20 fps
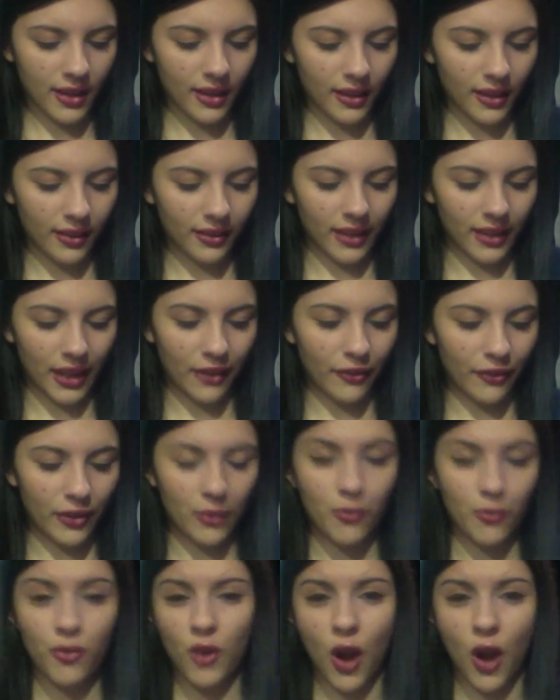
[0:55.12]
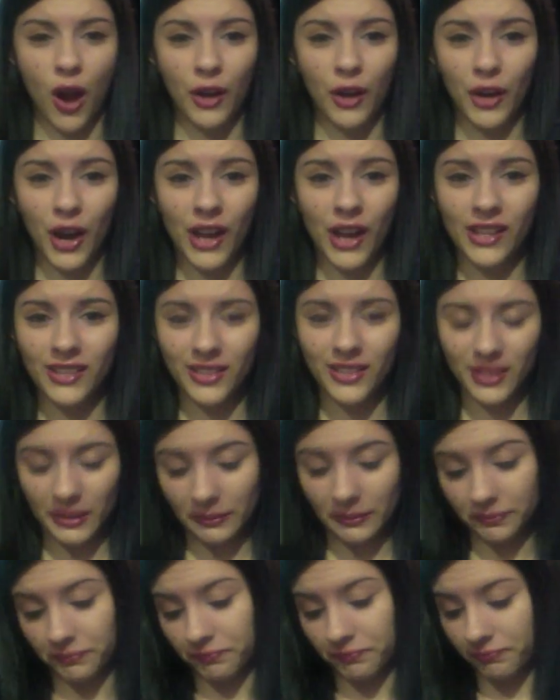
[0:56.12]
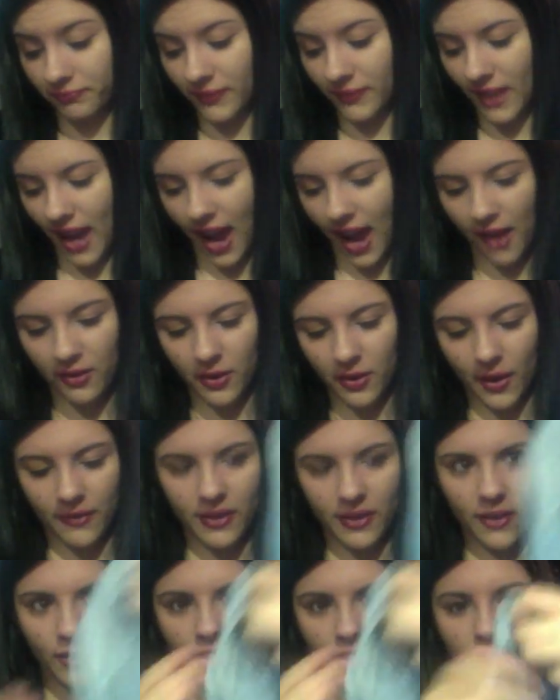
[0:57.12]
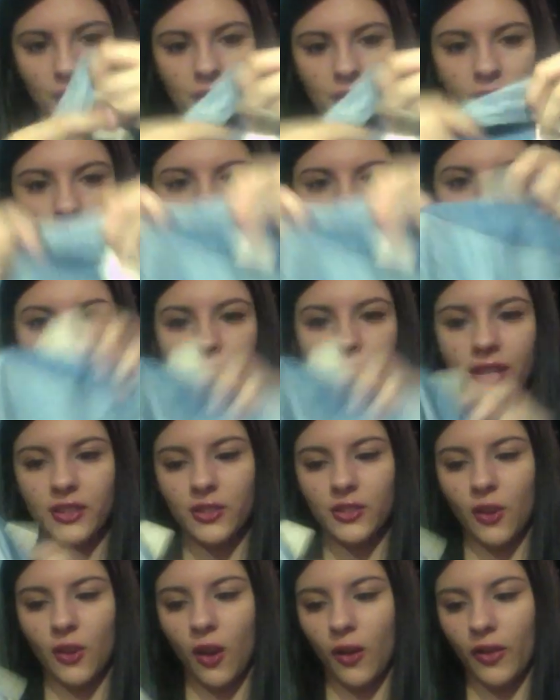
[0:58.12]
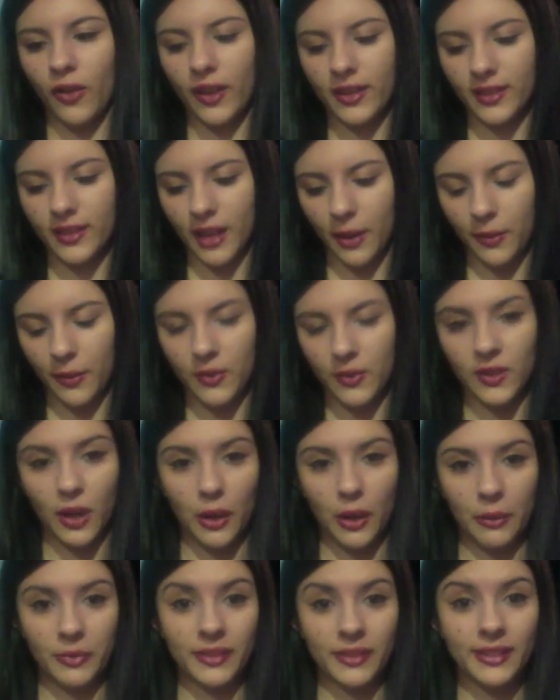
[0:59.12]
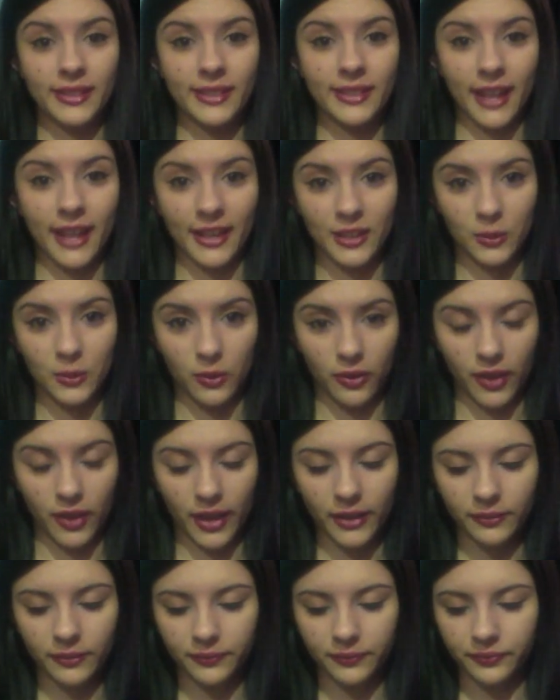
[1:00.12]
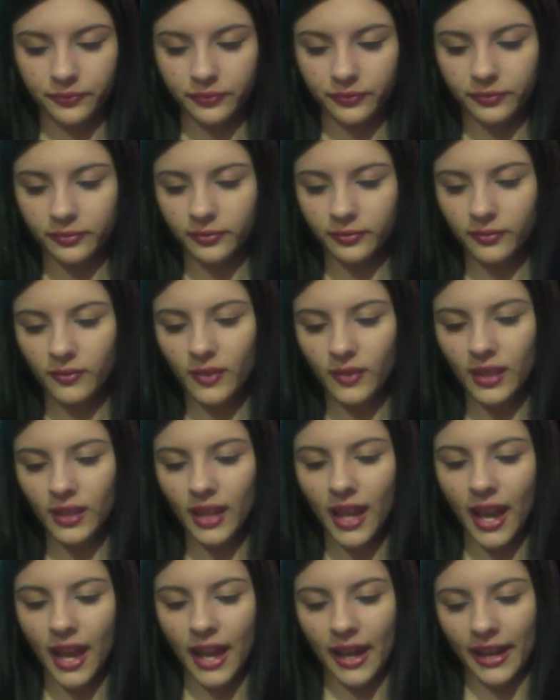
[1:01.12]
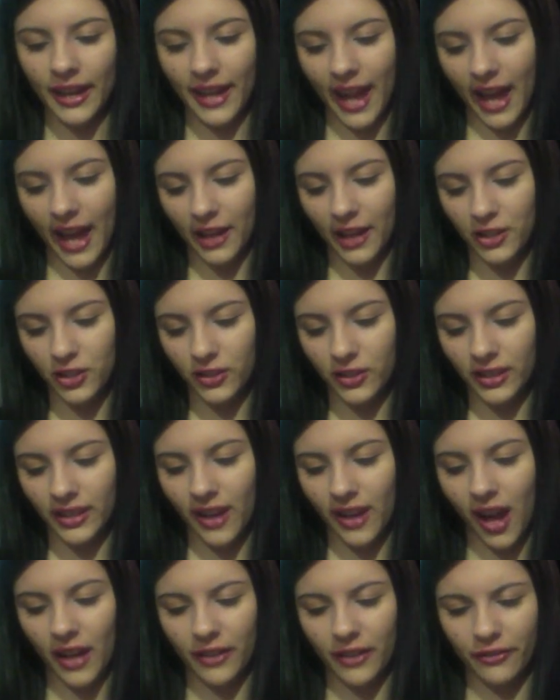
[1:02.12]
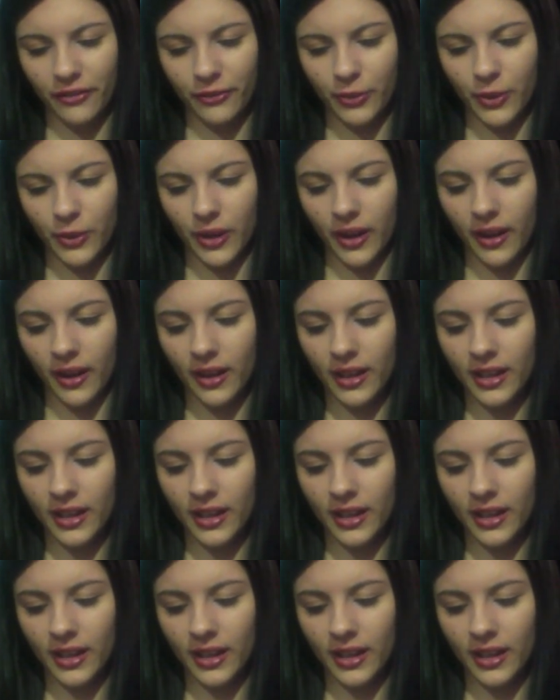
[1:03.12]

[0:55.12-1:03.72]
Life in Progress. I don't know, I've never heard of it, but I saw this and I was obsessed with it. And I actually got it for